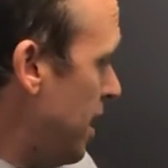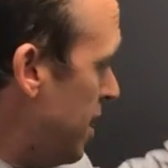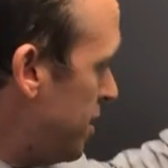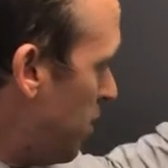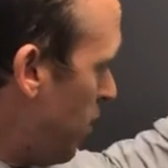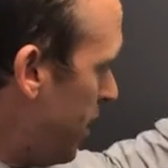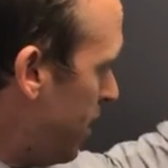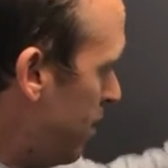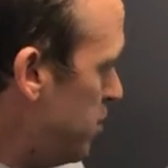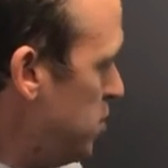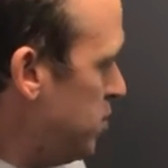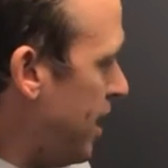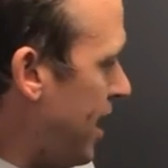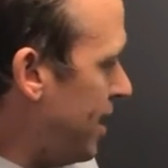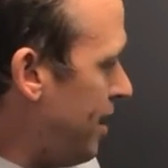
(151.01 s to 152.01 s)
So we
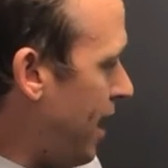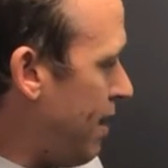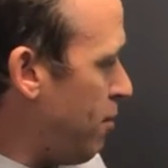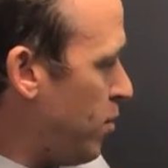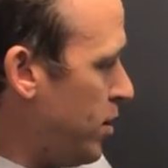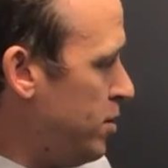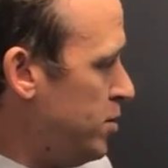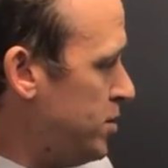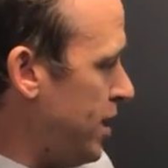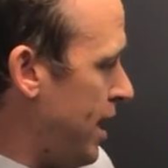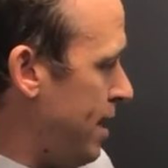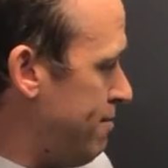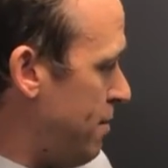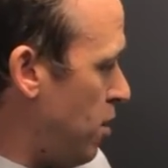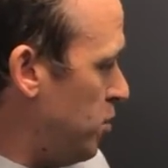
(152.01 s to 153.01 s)
lose that alignment, we lose
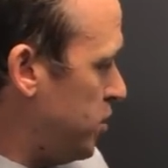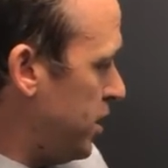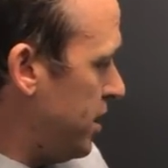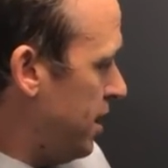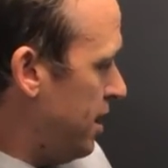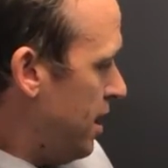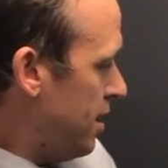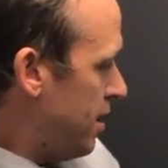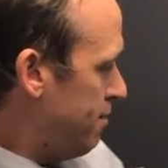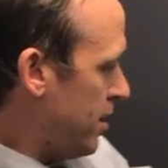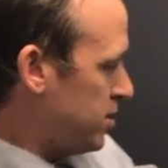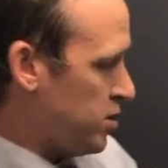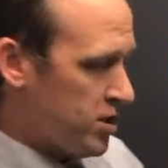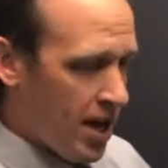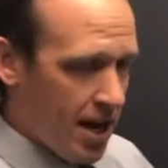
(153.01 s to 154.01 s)
that motion, the
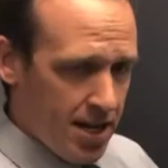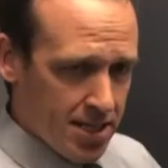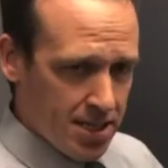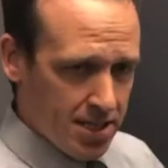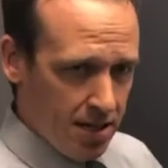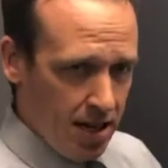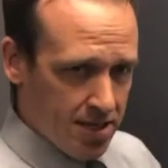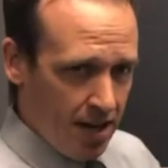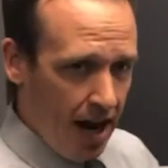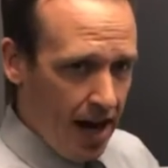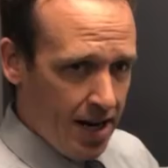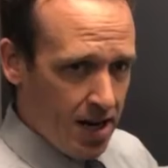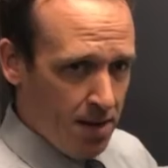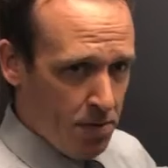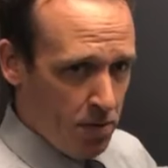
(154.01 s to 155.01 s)
muscles kind of
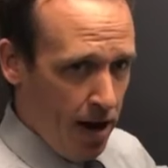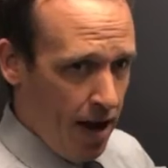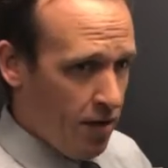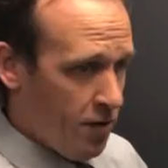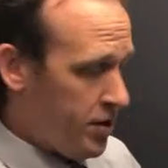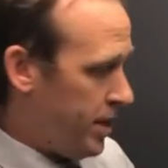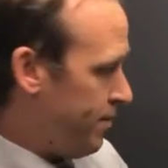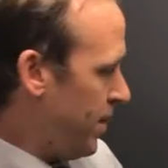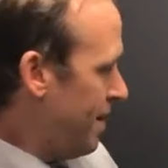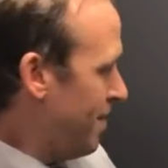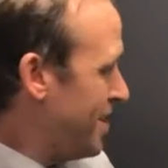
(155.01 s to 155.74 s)
tighten up around it.